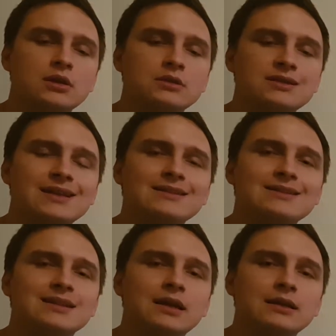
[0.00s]
Tien
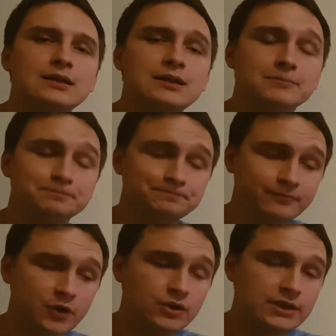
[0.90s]
Tsai Lee,
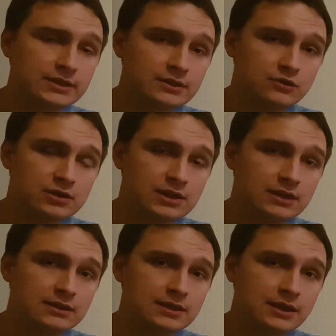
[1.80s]
or is
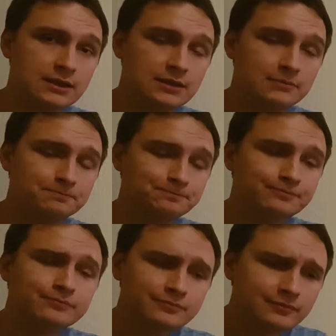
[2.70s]
Tien Tsai Lee.
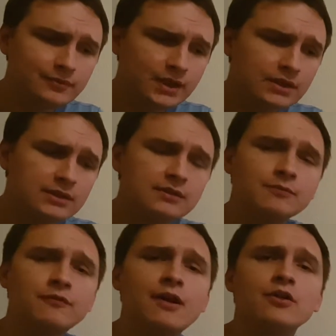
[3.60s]
He is a
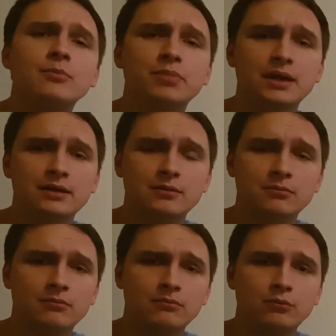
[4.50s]
very big
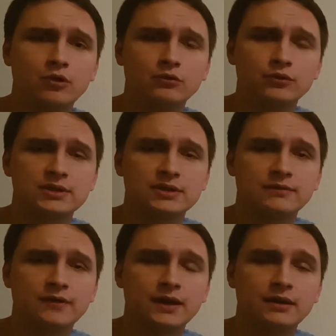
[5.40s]
malt whiskey
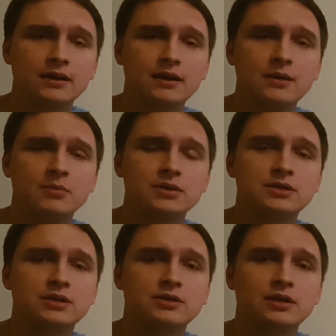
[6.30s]
fan,
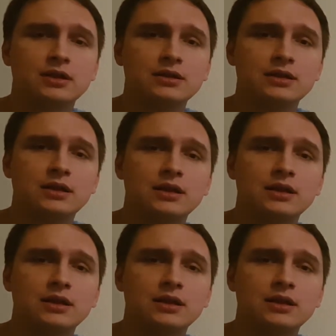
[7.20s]
particularly